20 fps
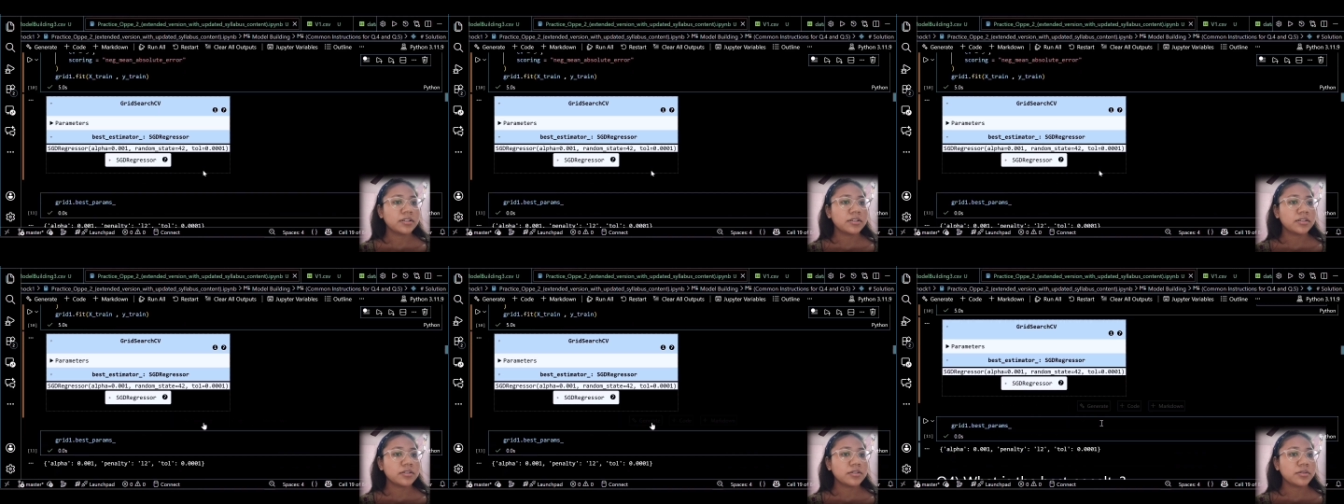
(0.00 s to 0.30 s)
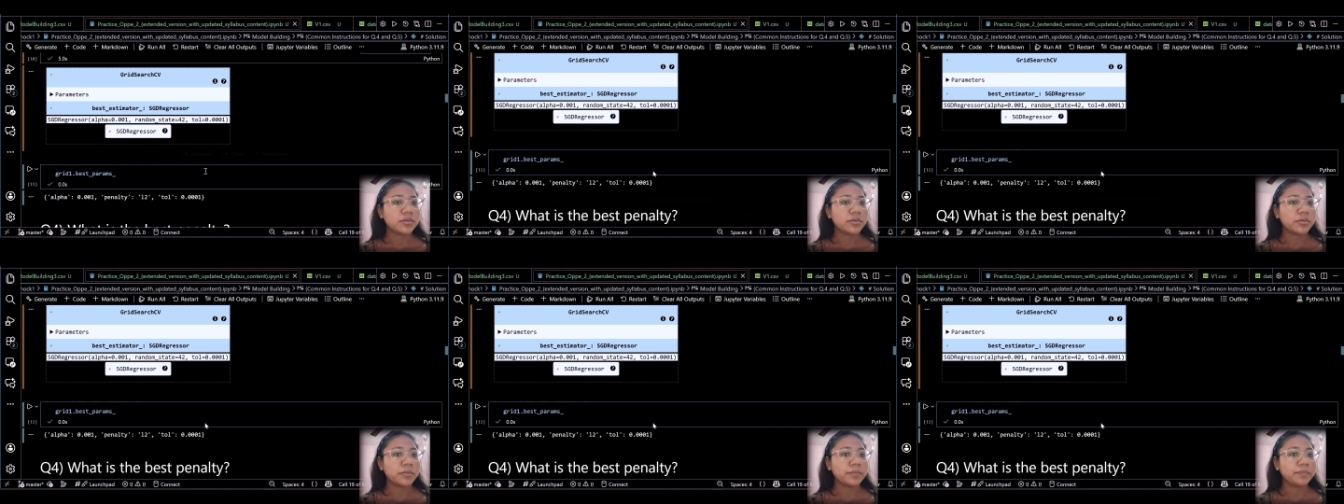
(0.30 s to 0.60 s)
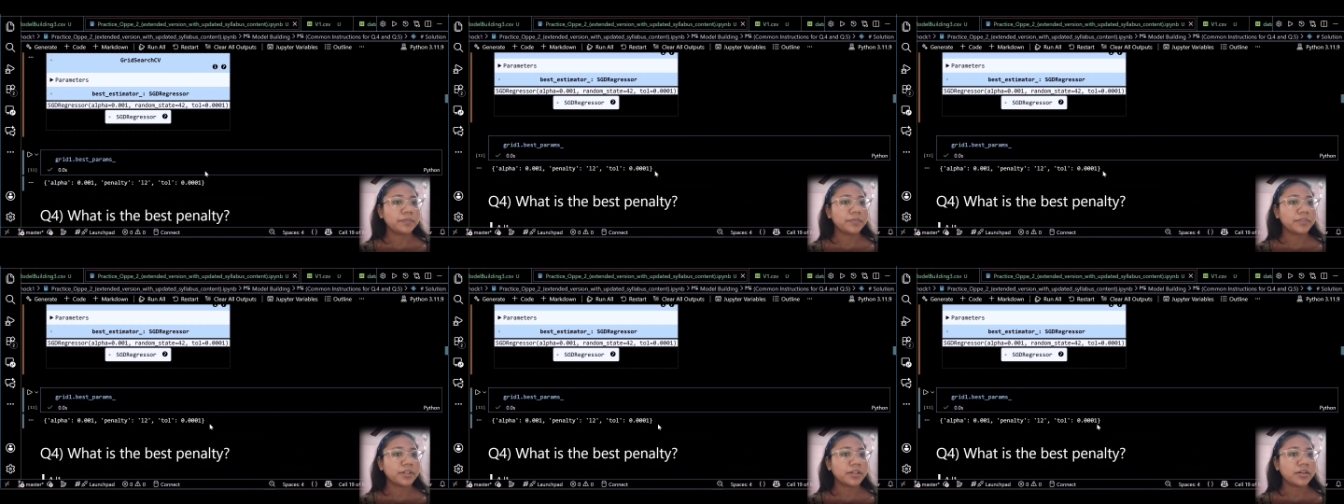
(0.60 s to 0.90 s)
So
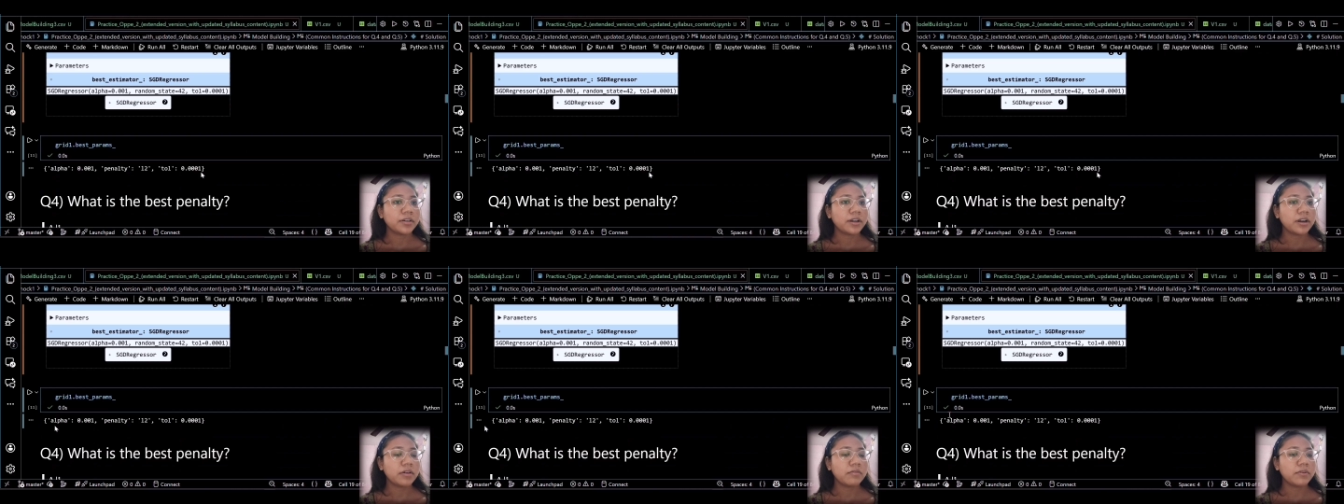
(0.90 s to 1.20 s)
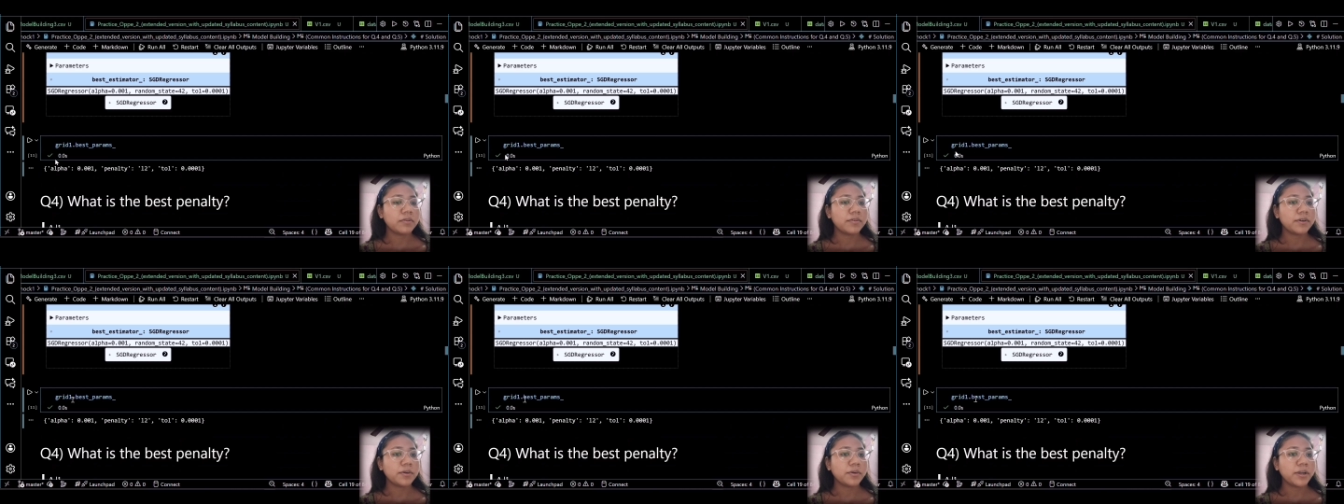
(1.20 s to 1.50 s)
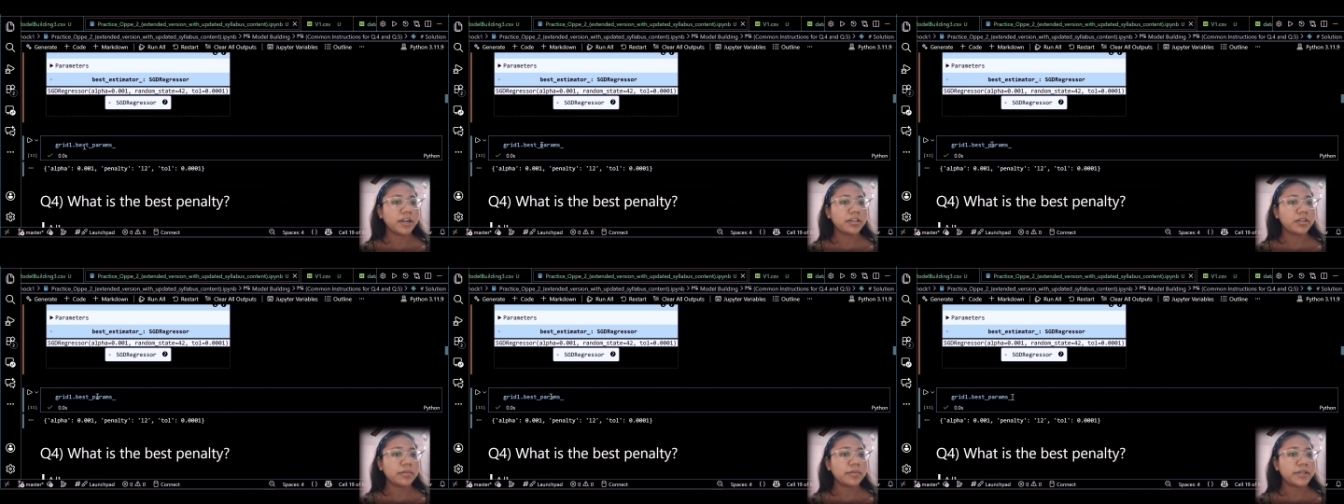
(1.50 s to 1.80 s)
now we will
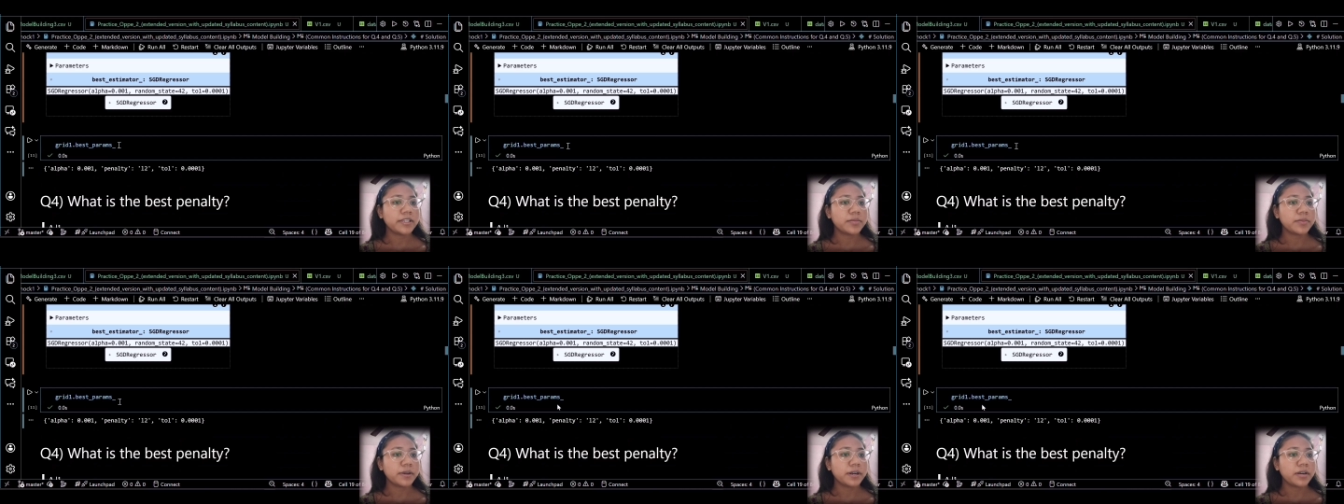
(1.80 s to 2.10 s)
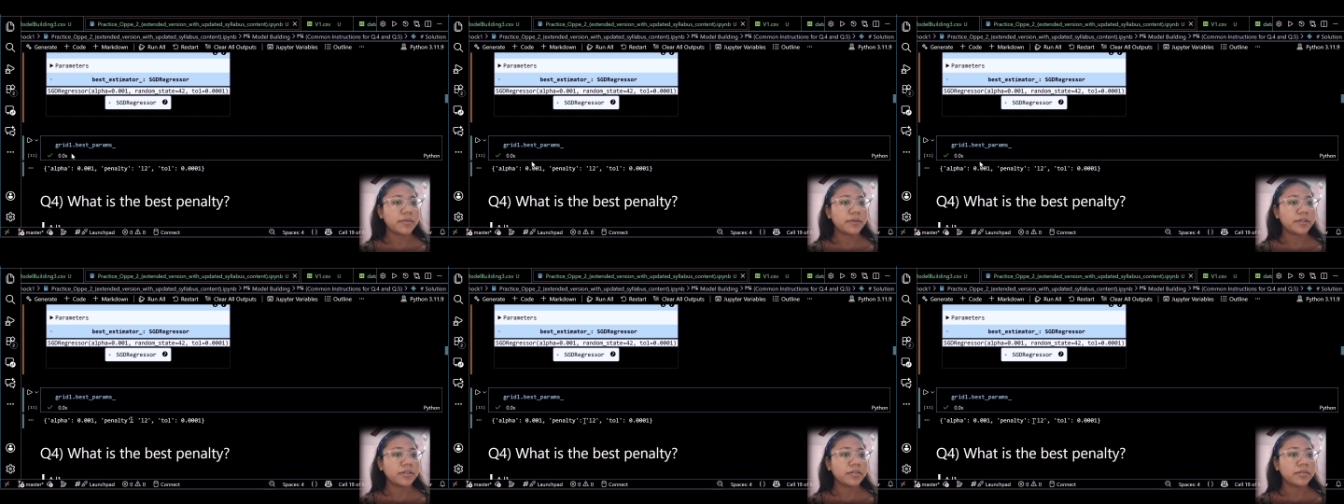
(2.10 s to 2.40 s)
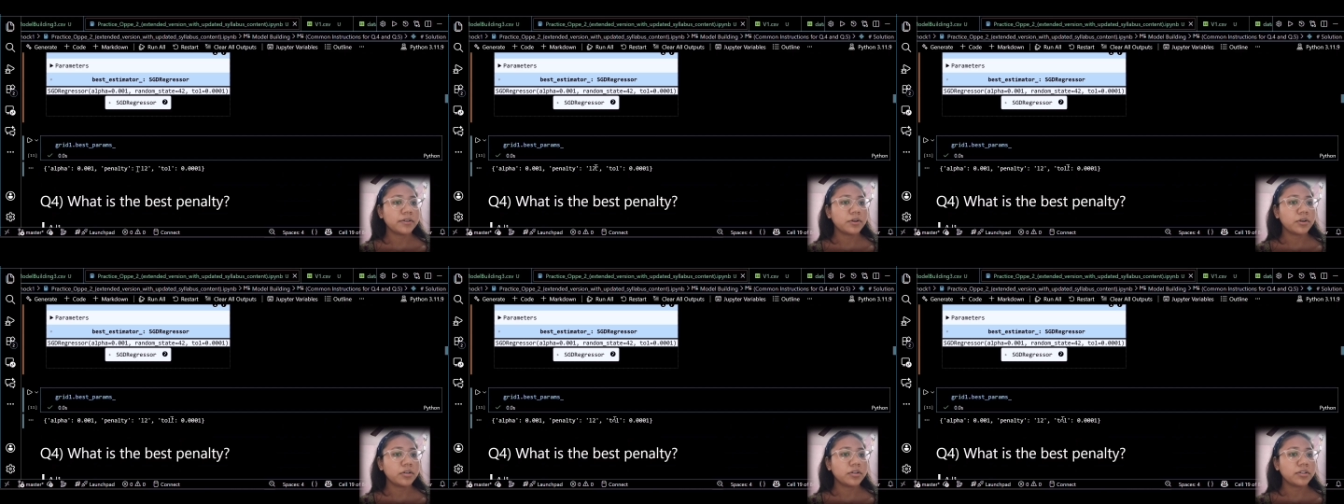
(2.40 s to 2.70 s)
look at the best parameter.
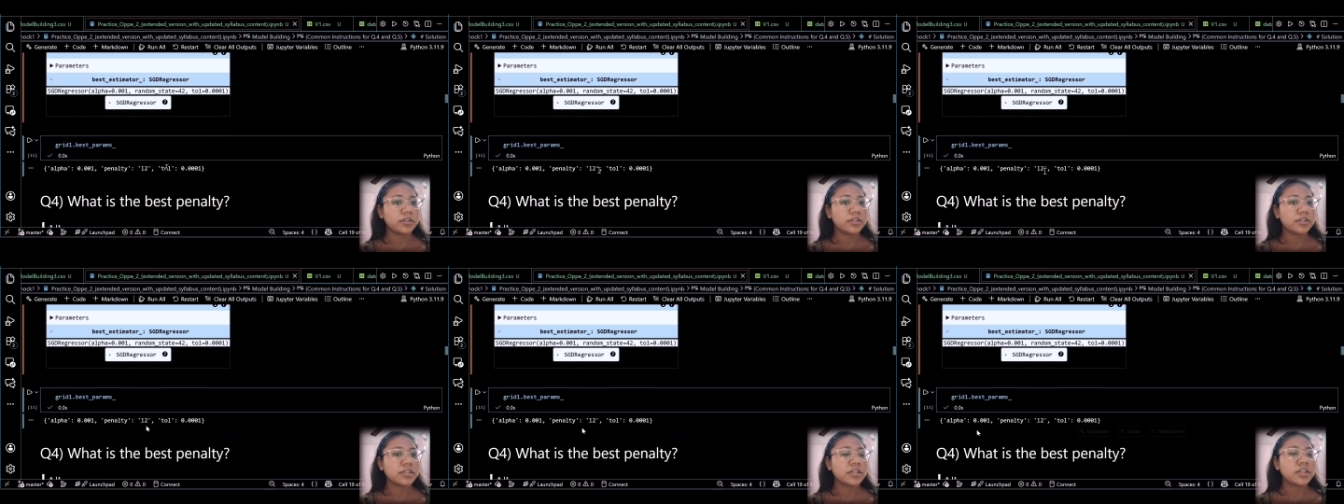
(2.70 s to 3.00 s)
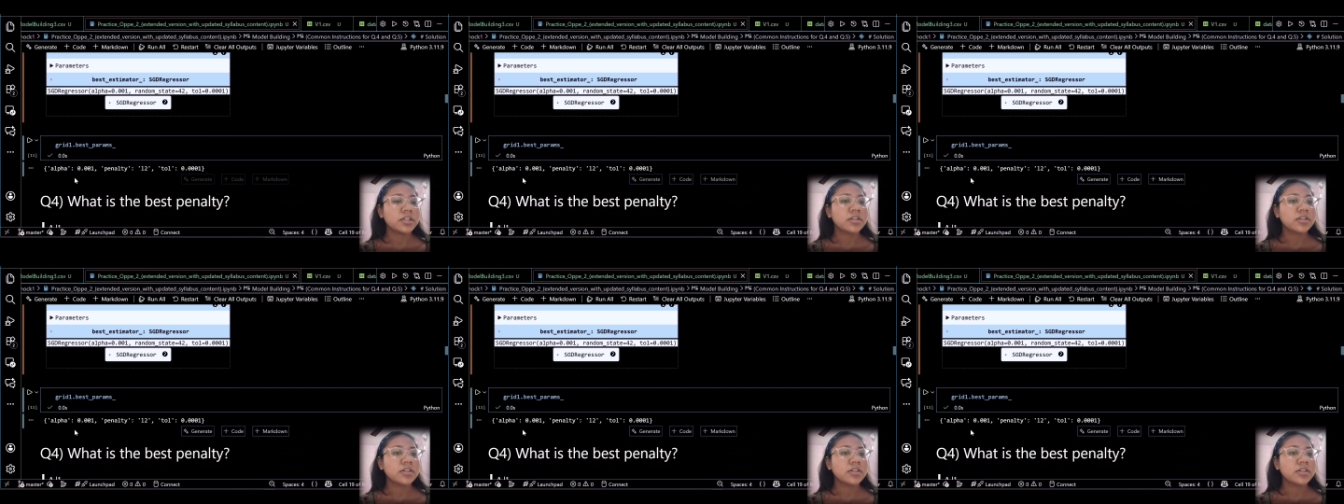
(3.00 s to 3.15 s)
We got this.